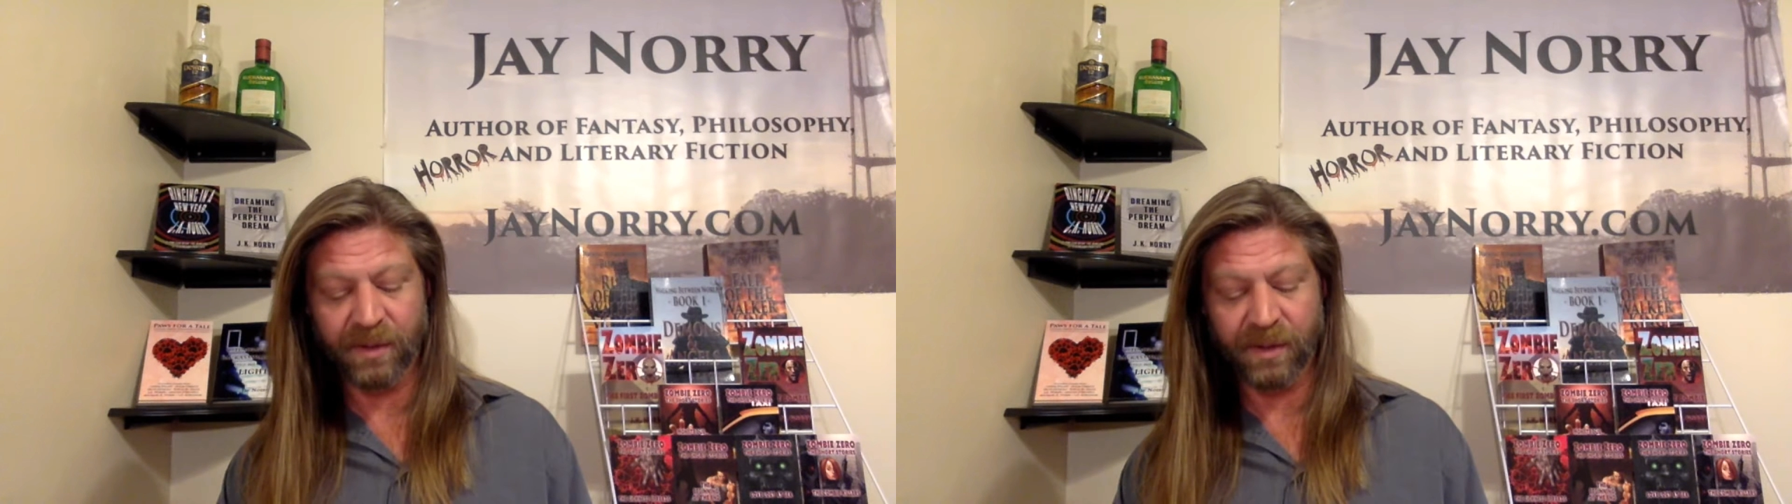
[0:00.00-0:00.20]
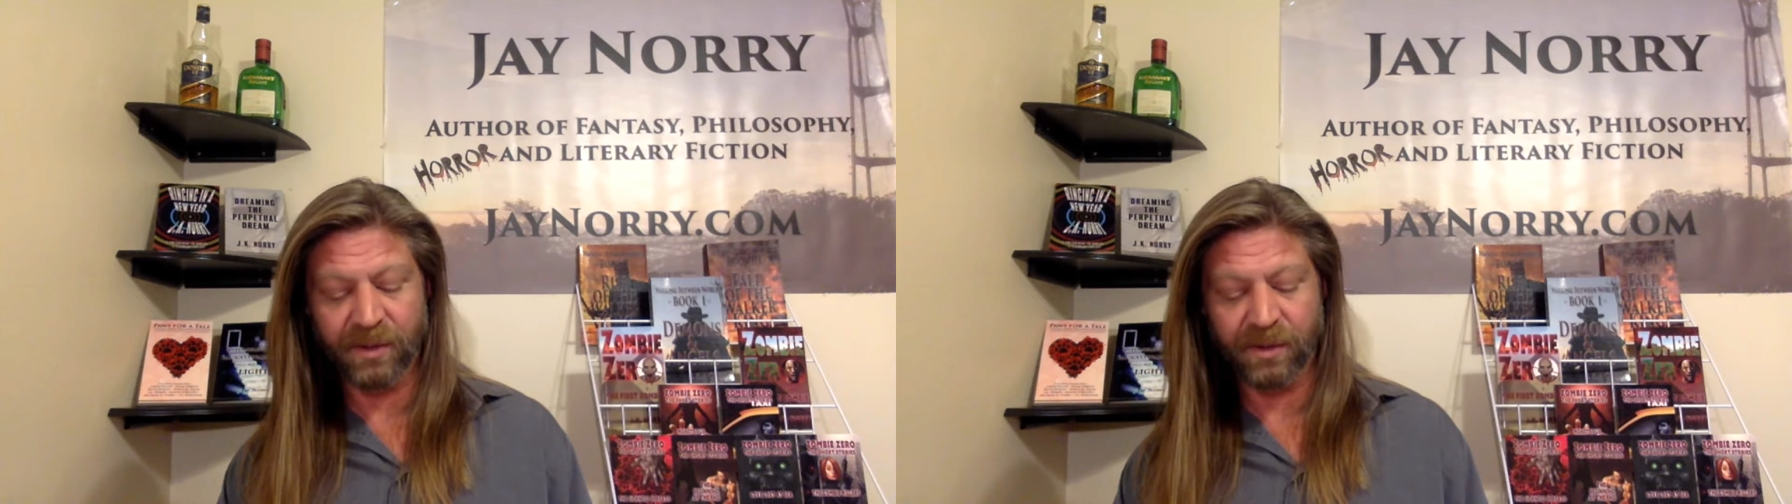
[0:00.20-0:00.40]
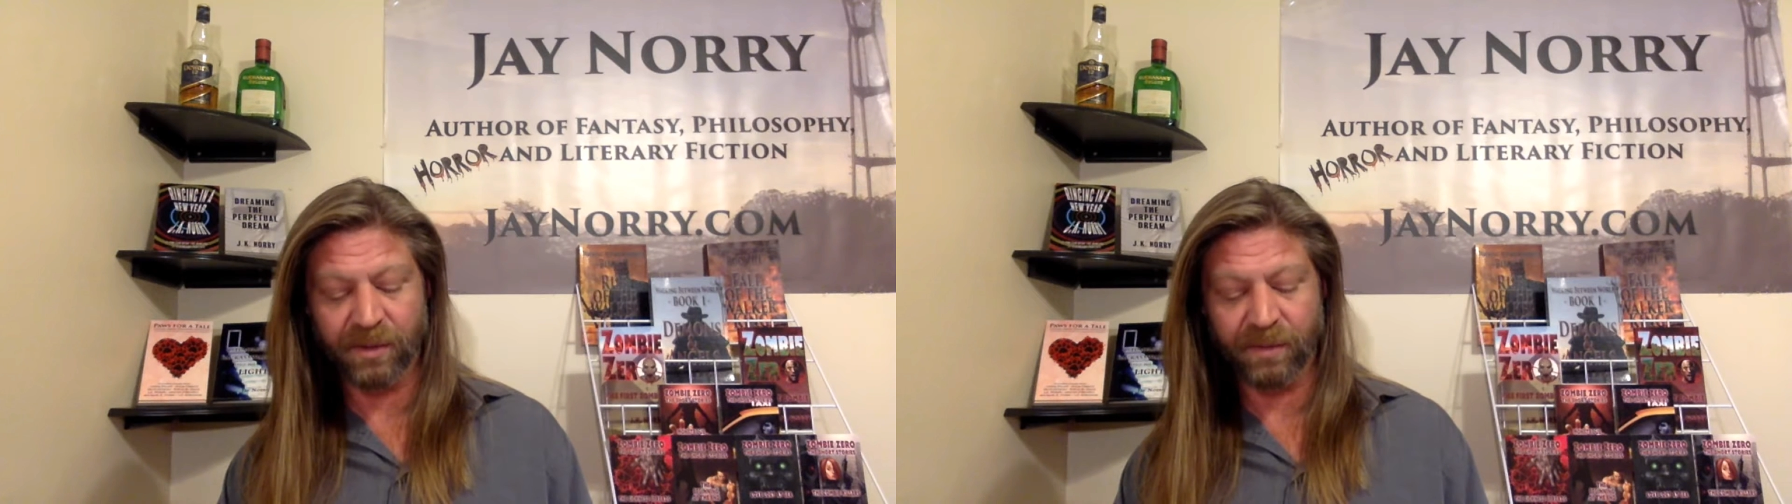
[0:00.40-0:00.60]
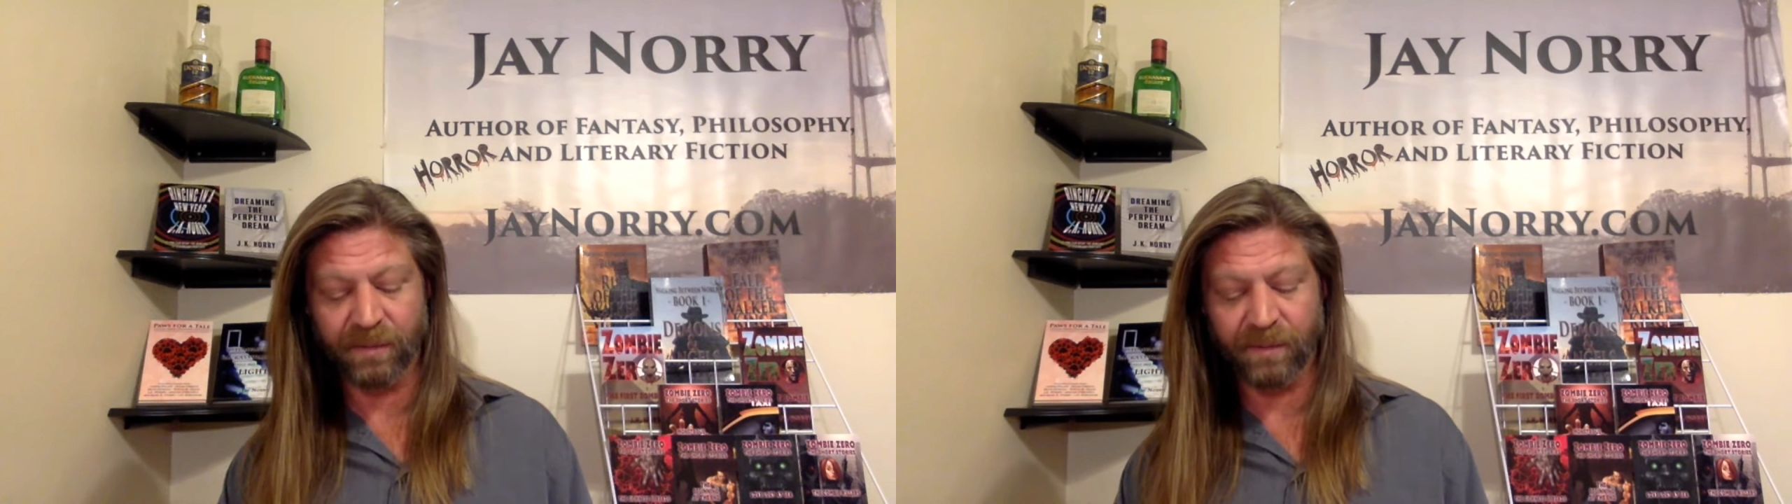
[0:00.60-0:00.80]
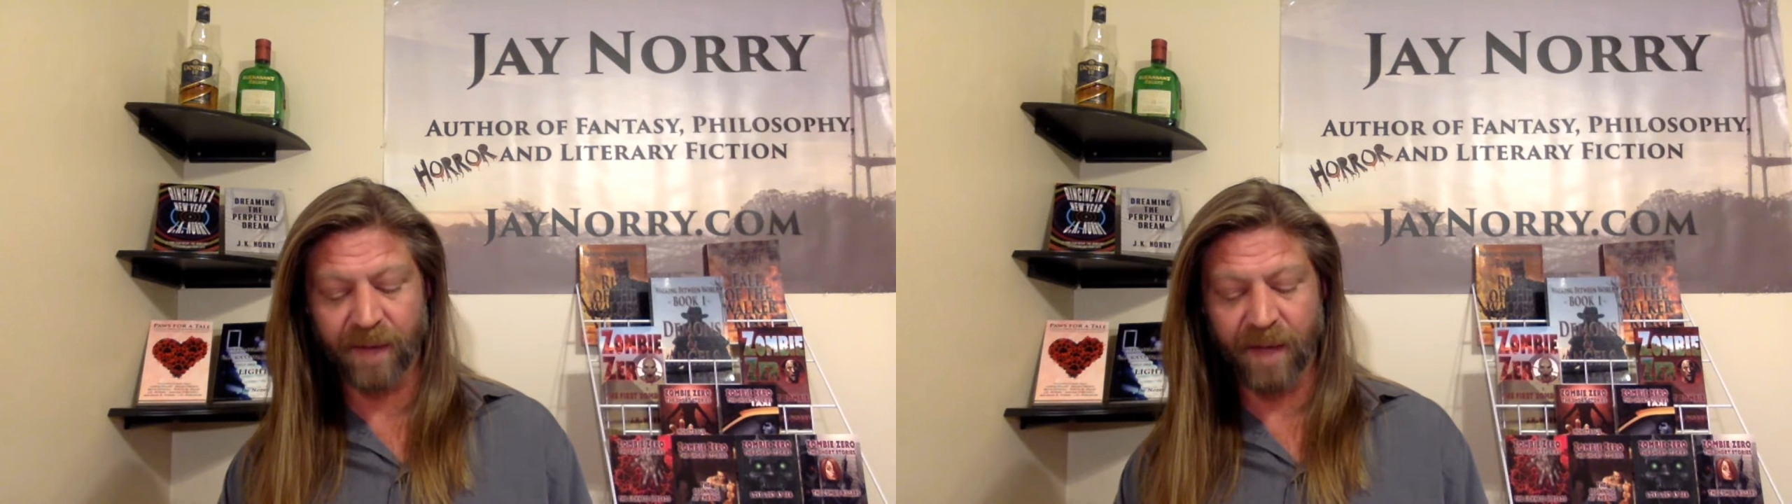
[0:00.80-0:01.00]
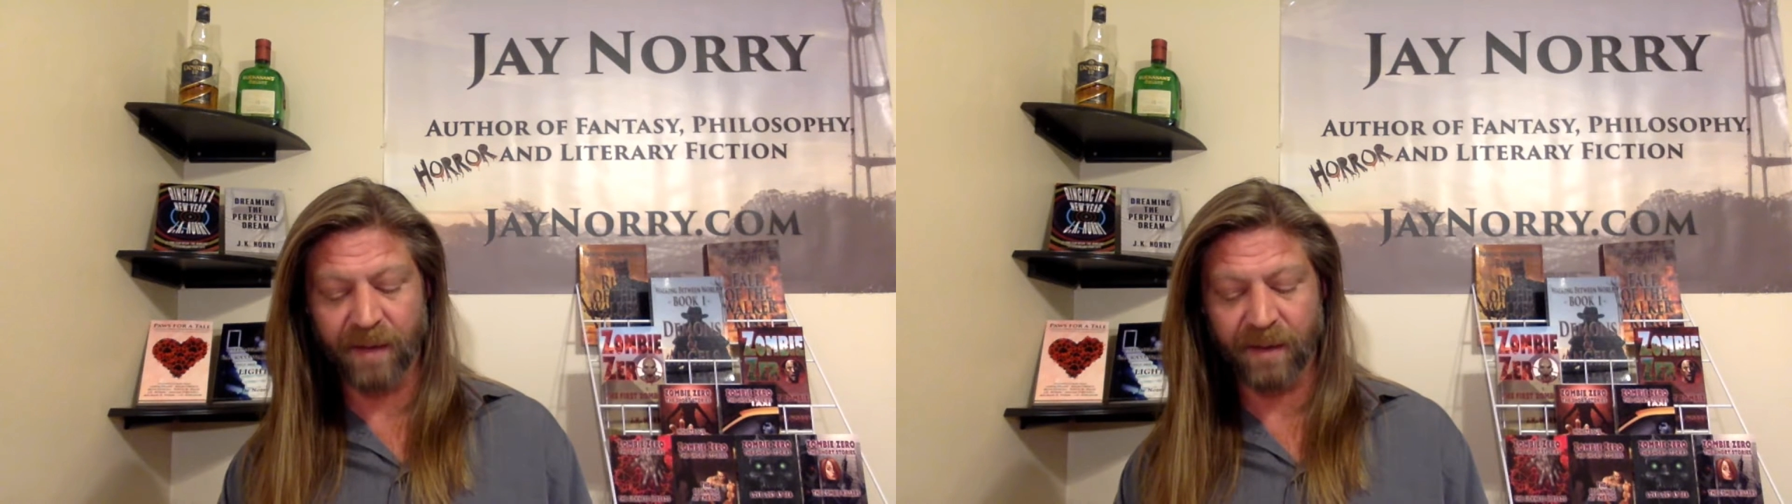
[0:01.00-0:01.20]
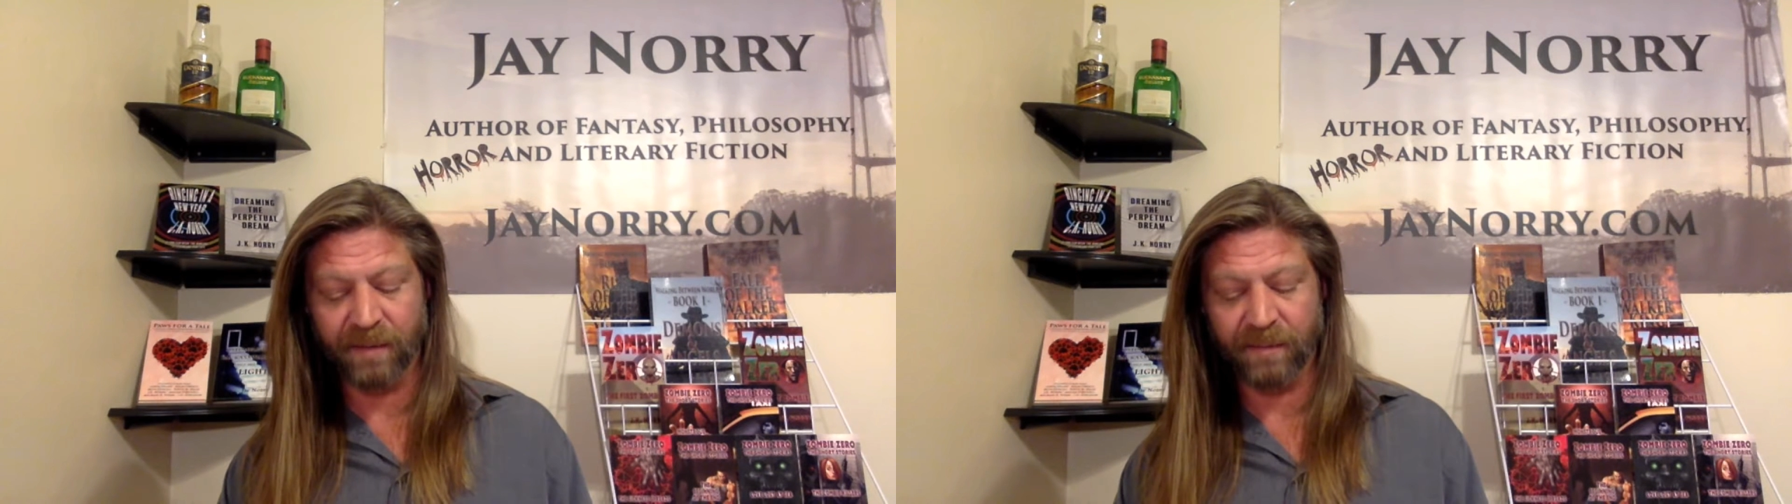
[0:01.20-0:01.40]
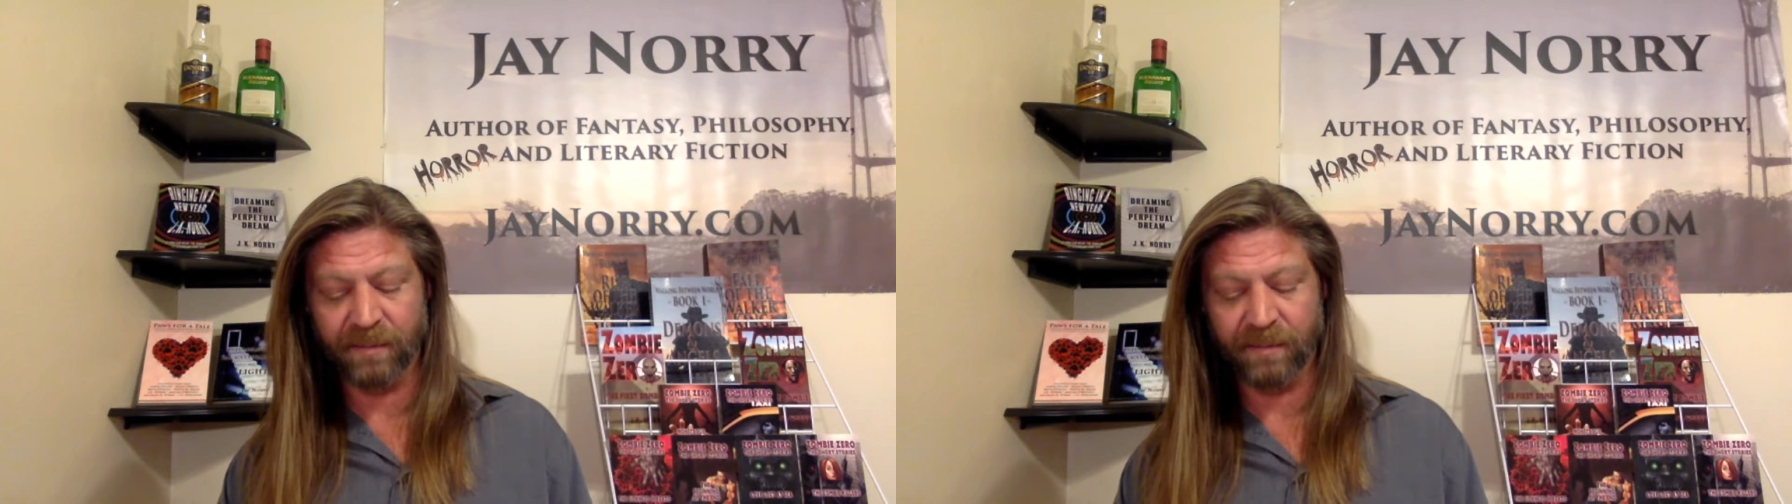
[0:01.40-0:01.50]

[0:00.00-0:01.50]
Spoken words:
touchstone for reality,